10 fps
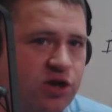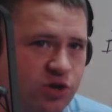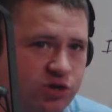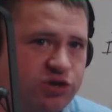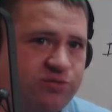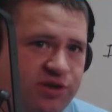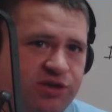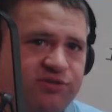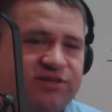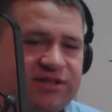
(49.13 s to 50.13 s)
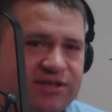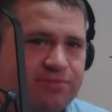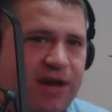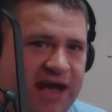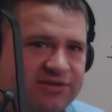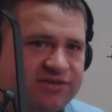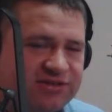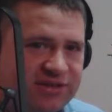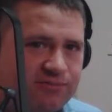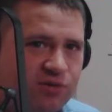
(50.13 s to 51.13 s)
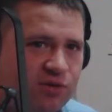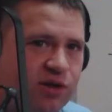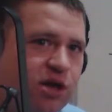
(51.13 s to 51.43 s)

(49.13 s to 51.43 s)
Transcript: you should be using the past simple.